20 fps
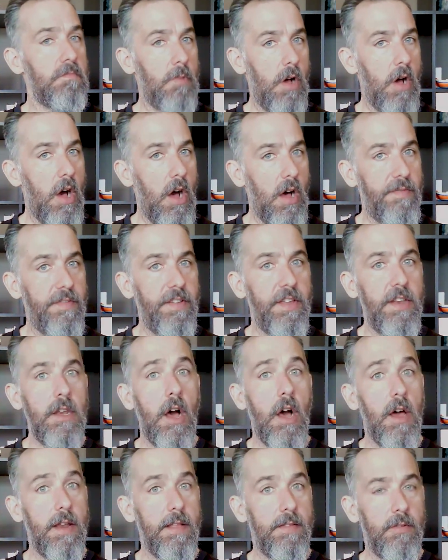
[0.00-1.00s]
often
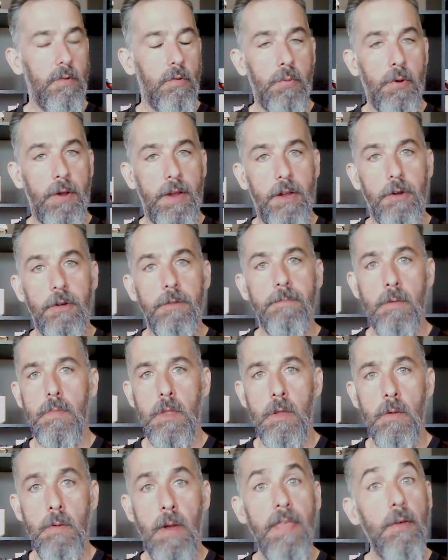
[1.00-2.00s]
on its own breaker,
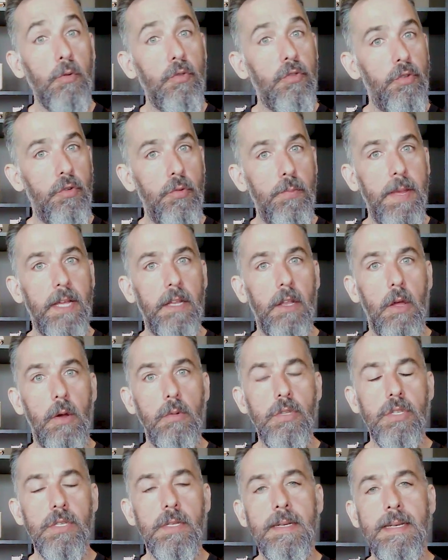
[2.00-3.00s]
right? Those two big
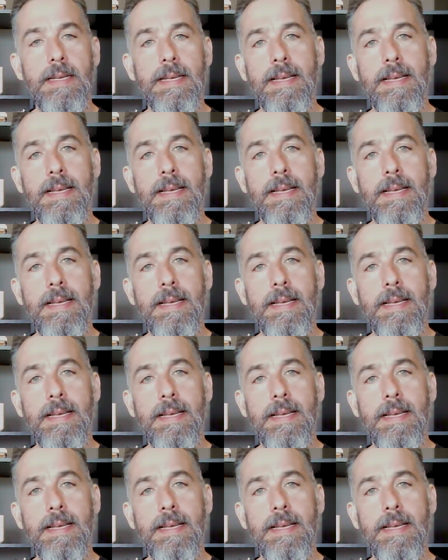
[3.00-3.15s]
loads.